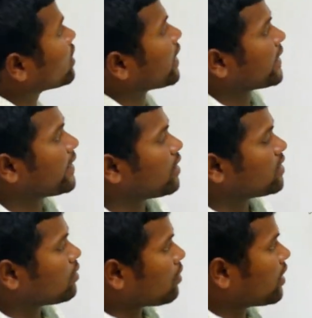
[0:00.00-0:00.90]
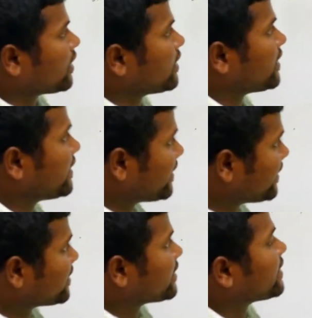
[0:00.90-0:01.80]
acting on your body, it
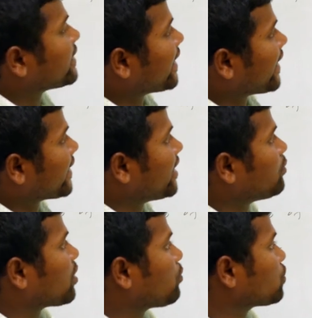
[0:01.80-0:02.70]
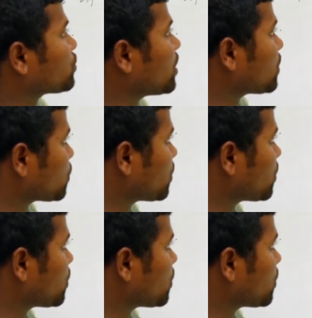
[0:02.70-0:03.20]
is directly proportional to